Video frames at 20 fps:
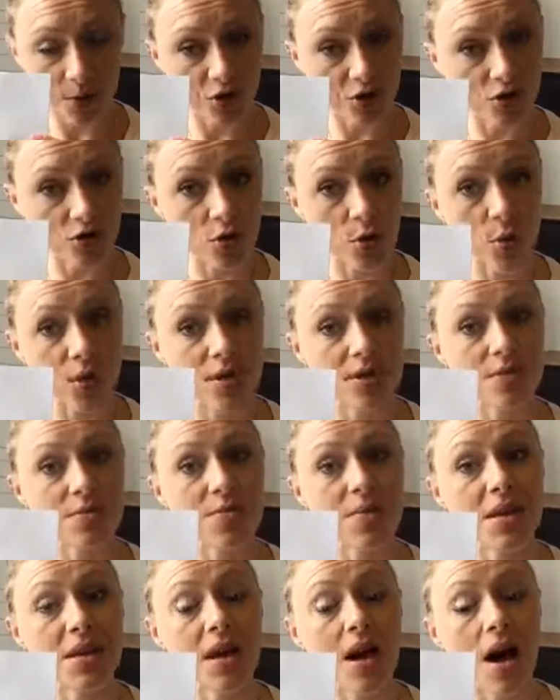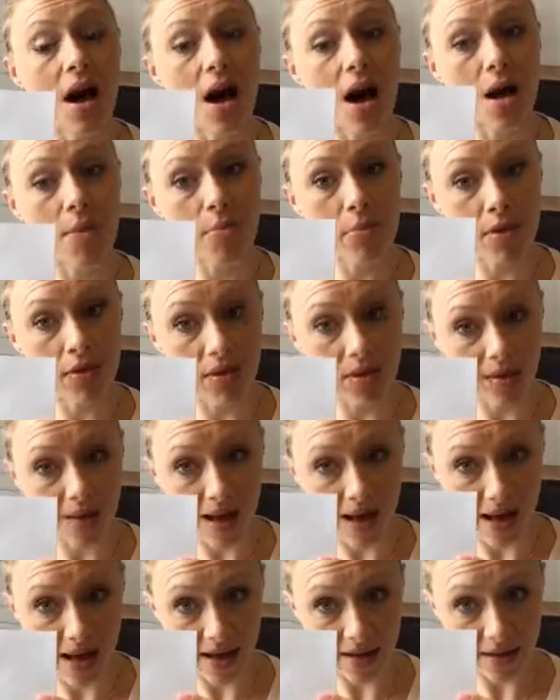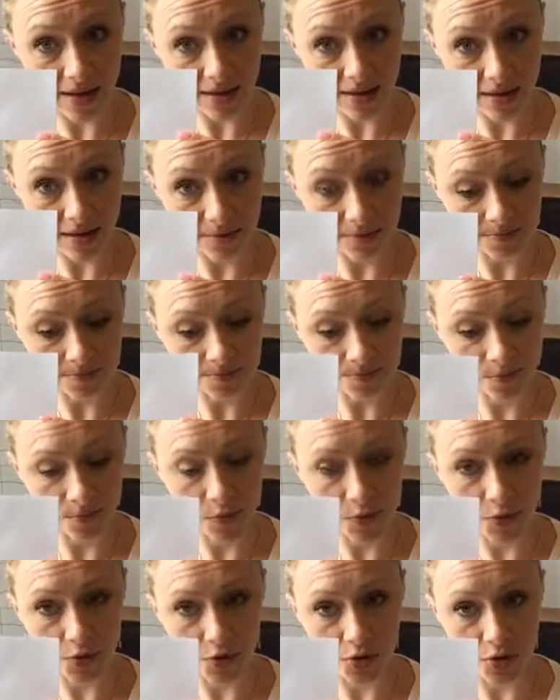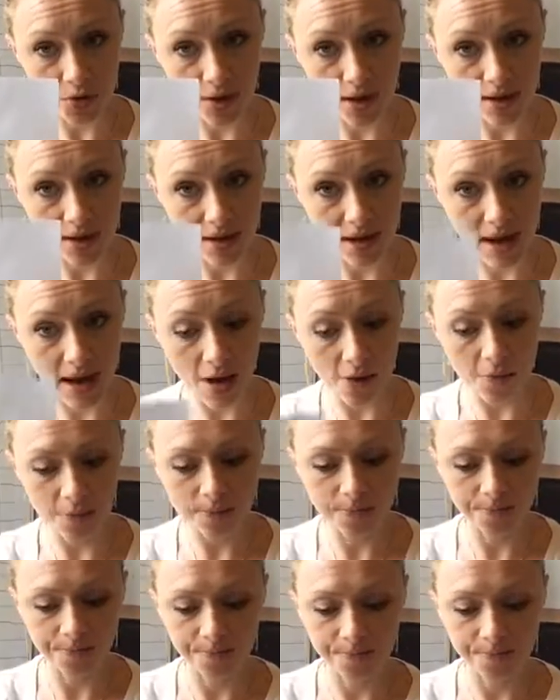which is going to be applied. So do that now.